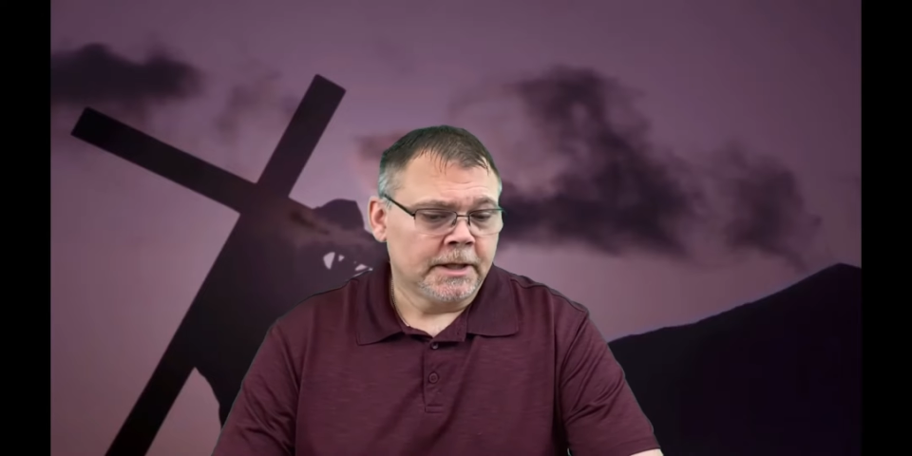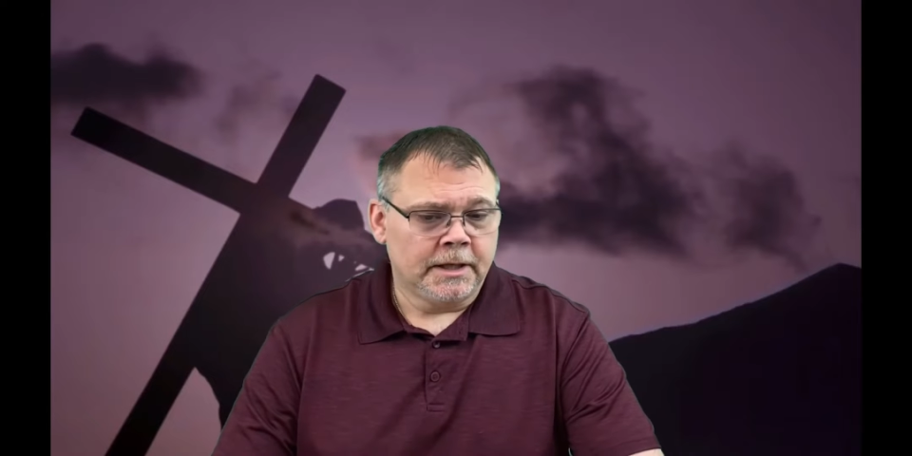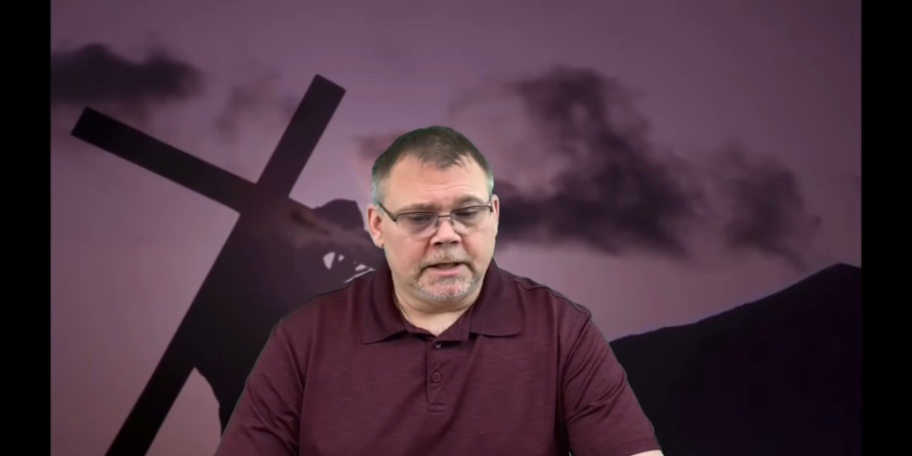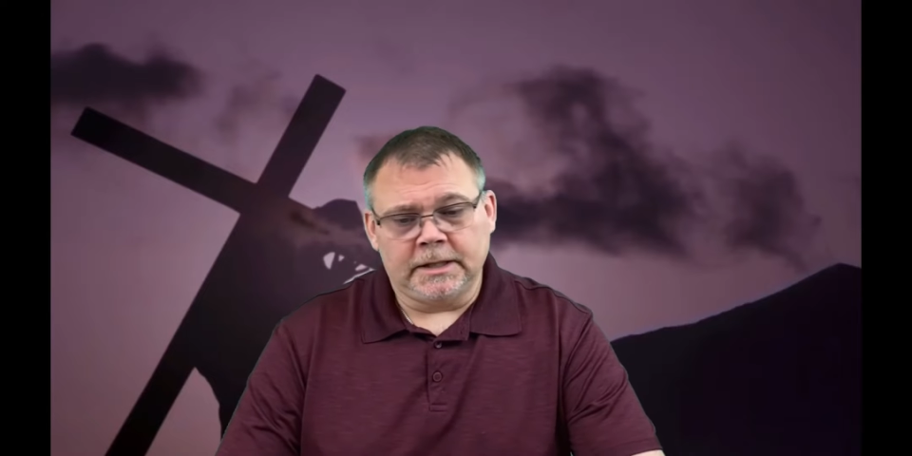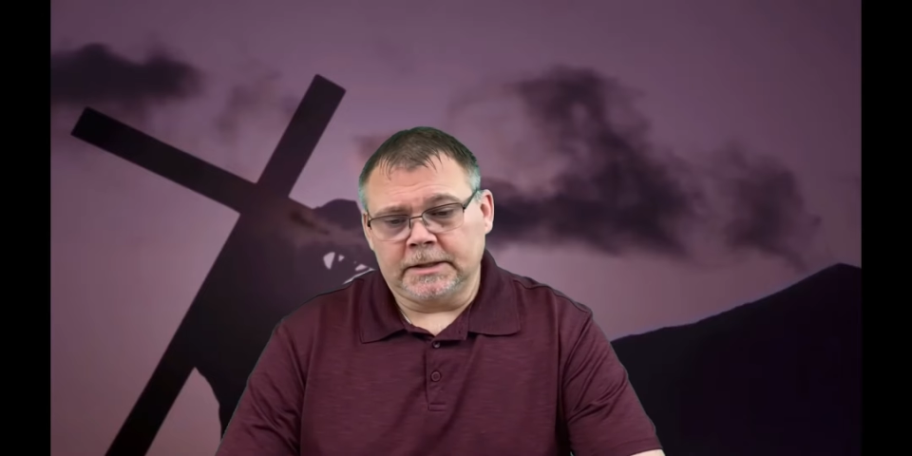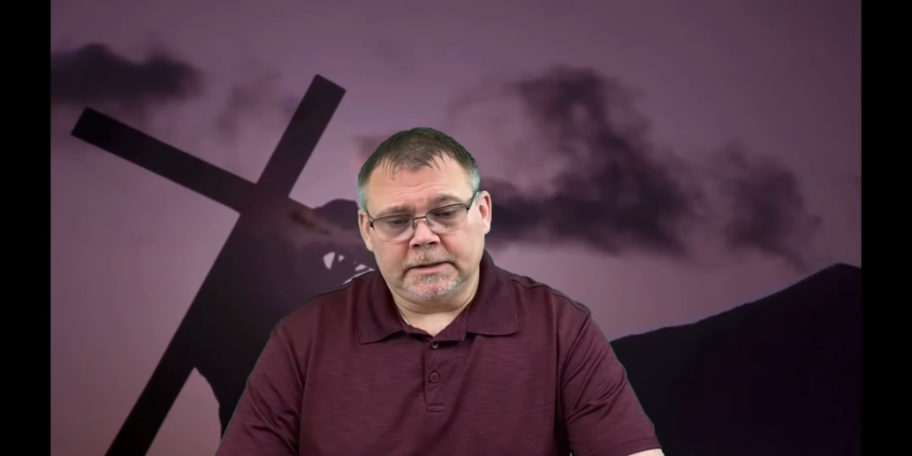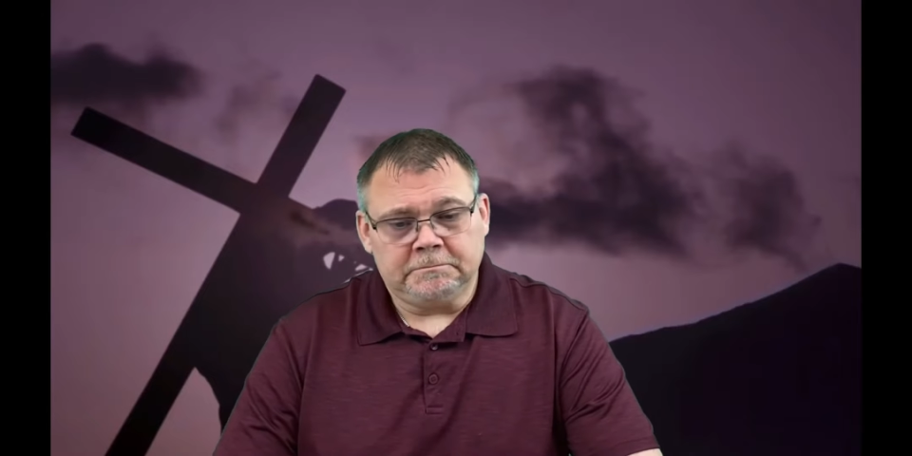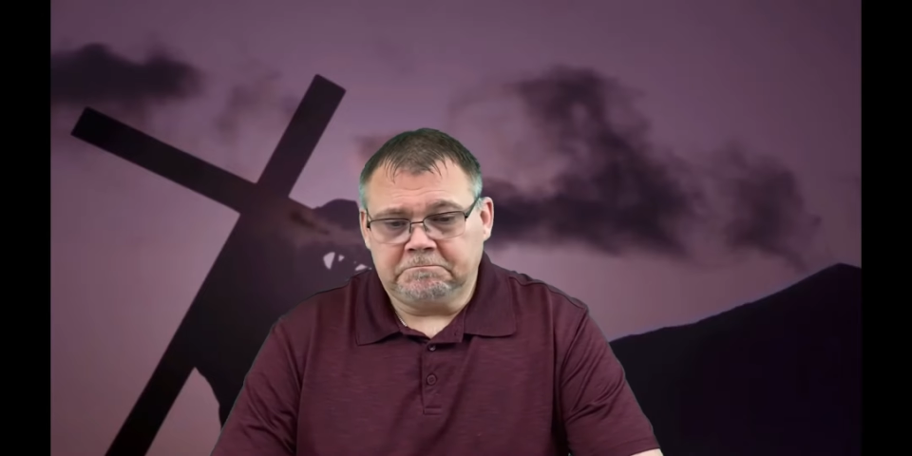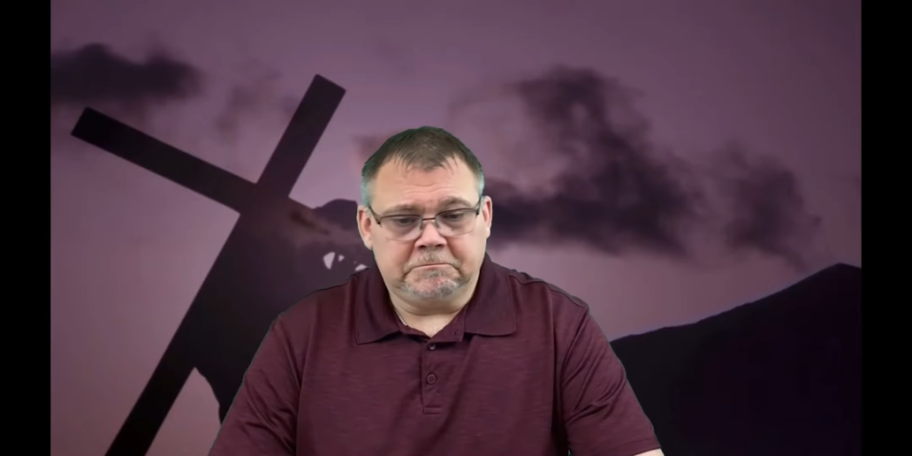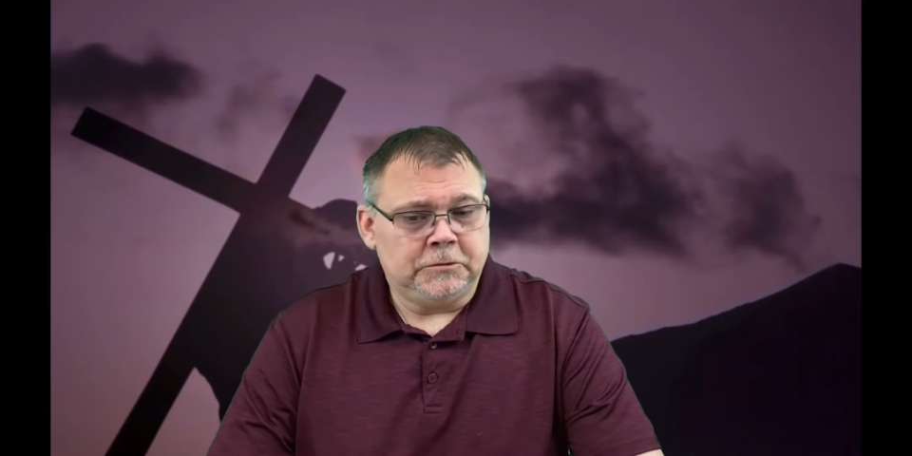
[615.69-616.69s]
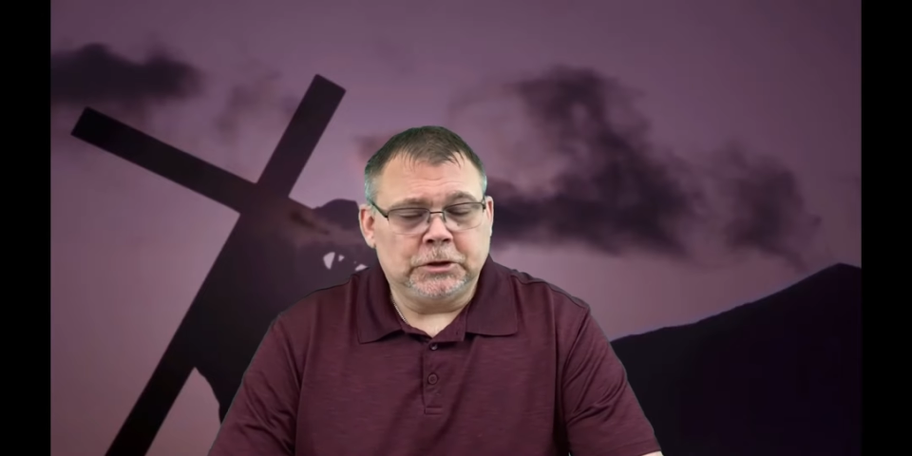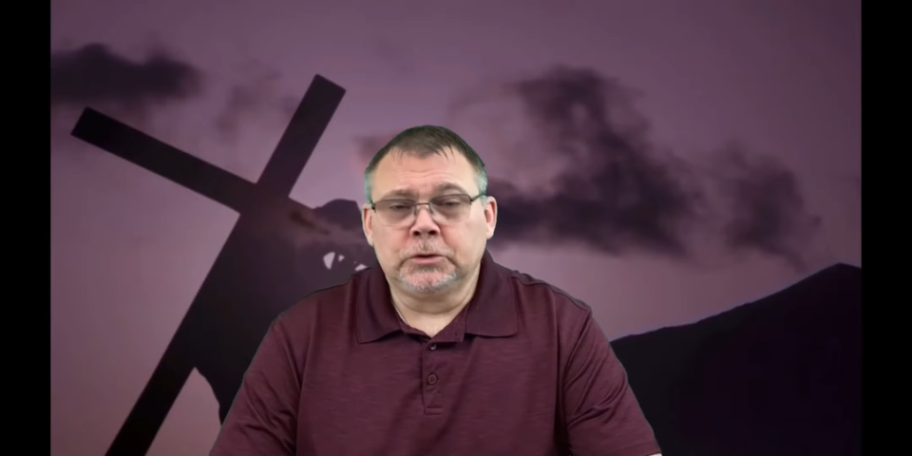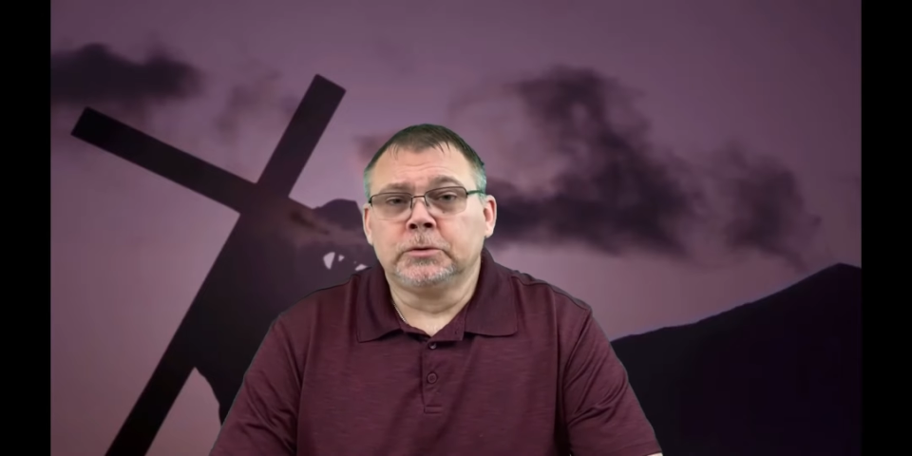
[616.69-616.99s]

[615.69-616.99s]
Uh, you